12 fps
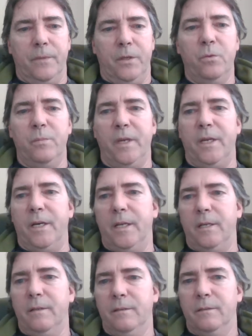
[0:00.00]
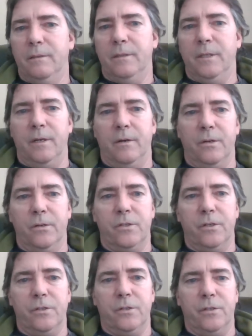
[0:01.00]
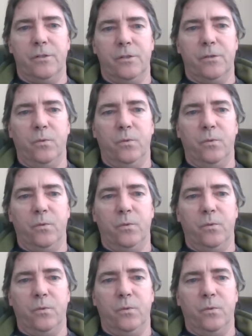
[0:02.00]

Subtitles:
humanity in our existence,